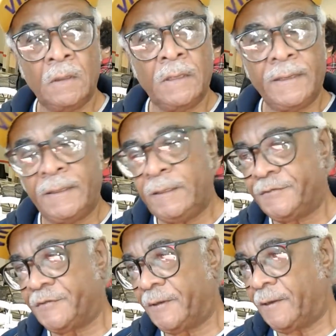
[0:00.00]
And he
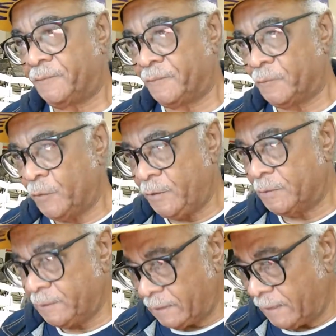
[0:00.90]
said, we
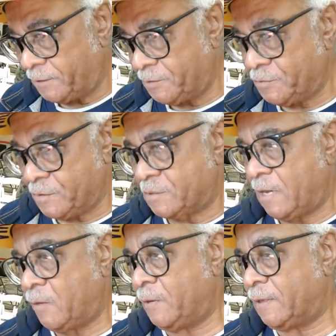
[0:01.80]
will elect you just
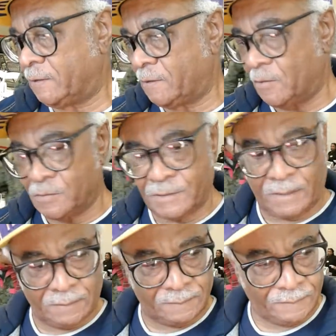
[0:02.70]
like we elected
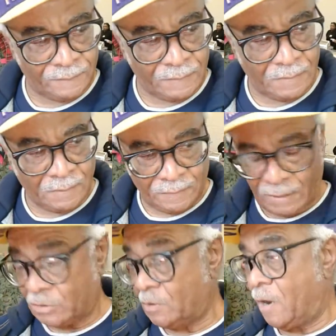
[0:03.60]
Hosea.
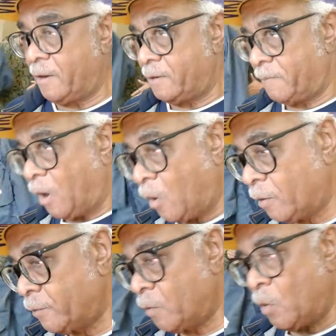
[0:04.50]
They started the ball
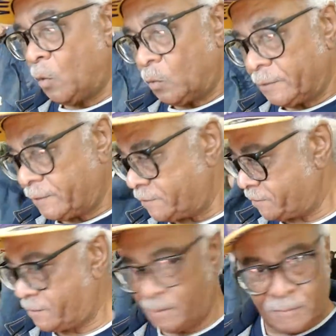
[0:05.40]
to roll, and it
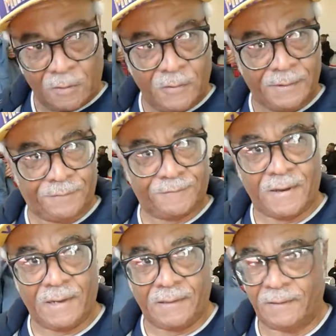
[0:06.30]
just kept going, and
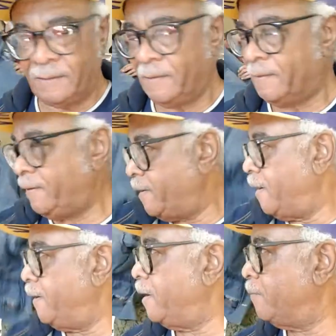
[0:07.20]
finally, here
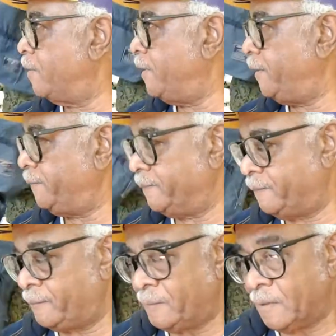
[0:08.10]
I am running,
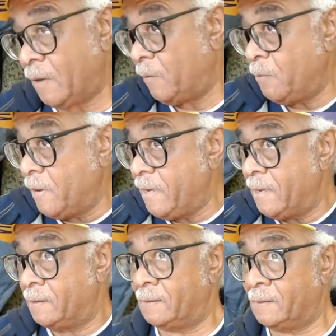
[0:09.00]
and we win.
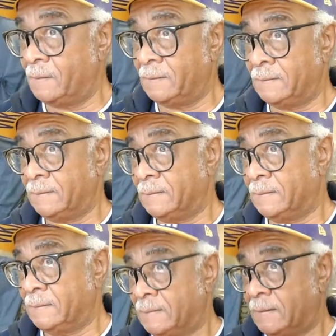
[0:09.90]

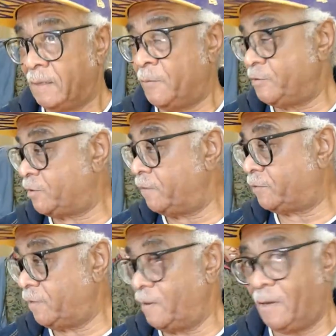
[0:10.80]
we and
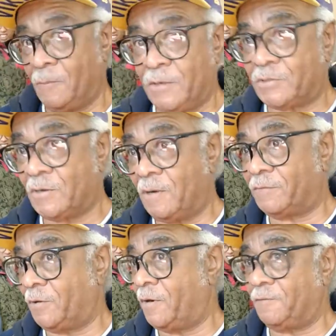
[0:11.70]
how long did you
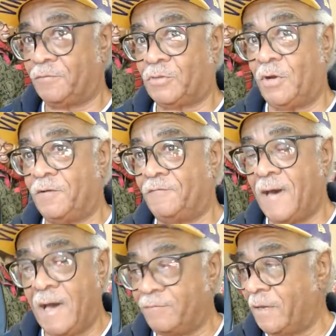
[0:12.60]
stay?
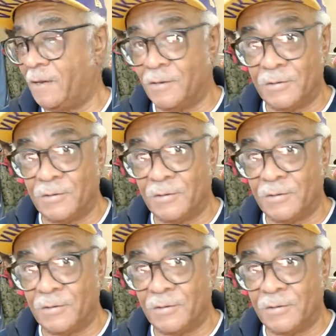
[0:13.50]
35 years.